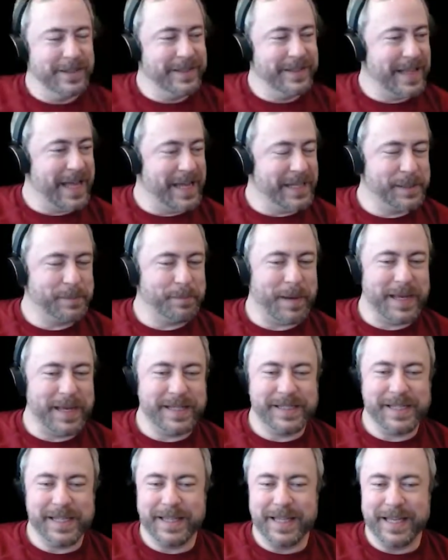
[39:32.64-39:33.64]
that
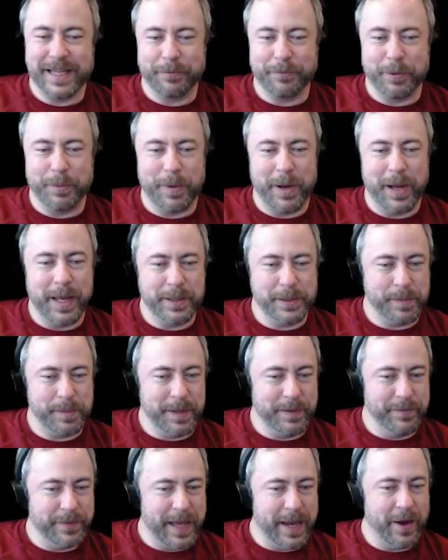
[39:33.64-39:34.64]
spicy thing reminds
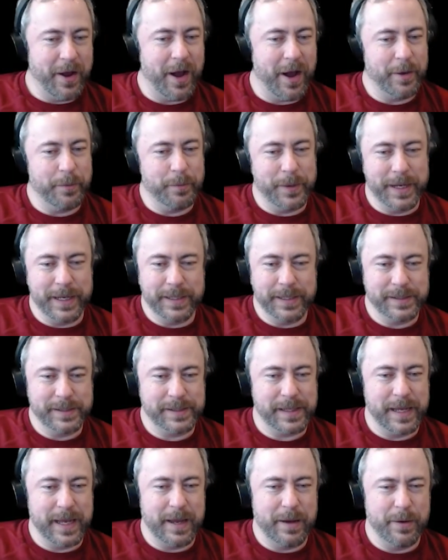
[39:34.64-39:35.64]
me of that hot
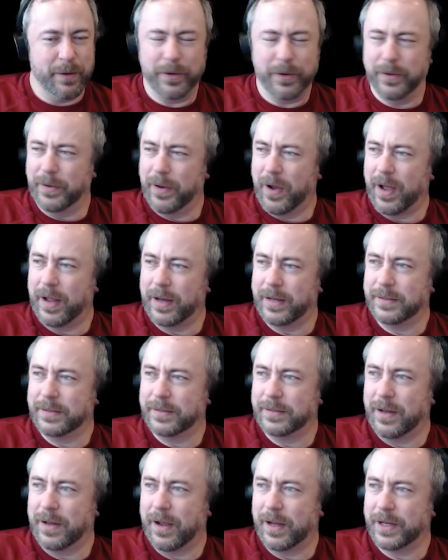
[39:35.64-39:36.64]
wings or hot
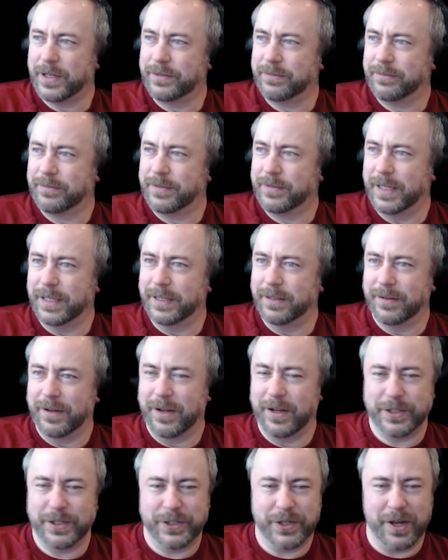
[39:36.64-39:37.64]

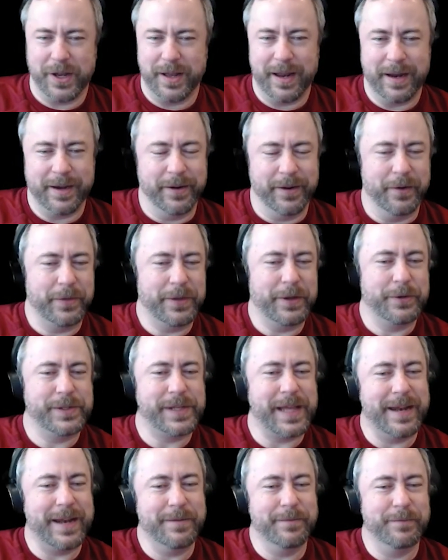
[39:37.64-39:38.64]
shot. I don't know. There's
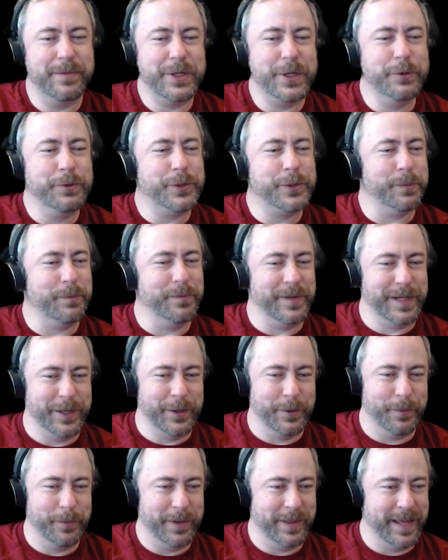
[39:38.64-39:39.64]
that YouTube
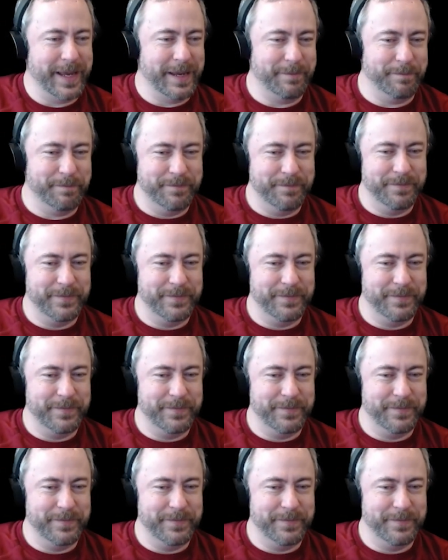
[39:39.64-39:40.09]
video where they